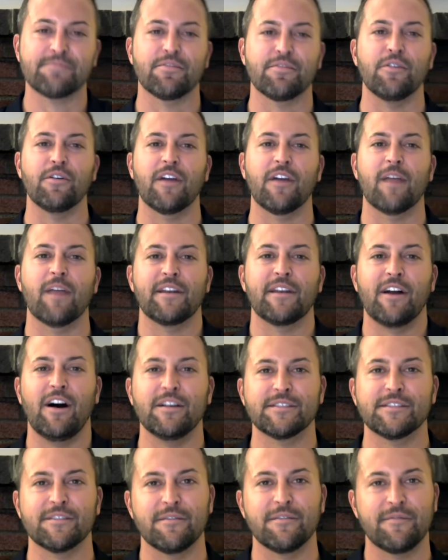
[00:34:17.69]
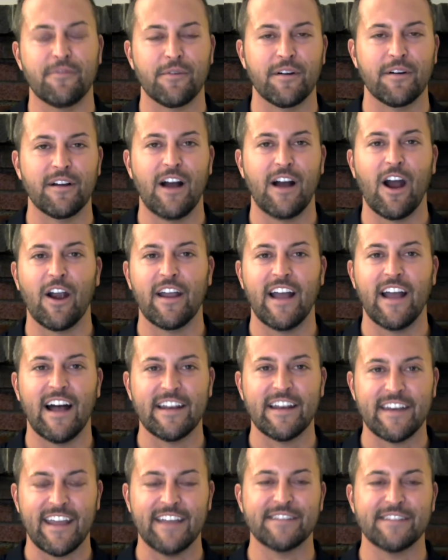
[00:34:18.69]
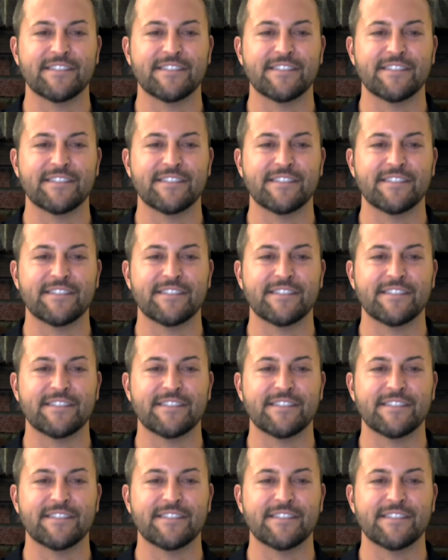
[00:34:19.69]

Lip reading: program and also for Ariadne.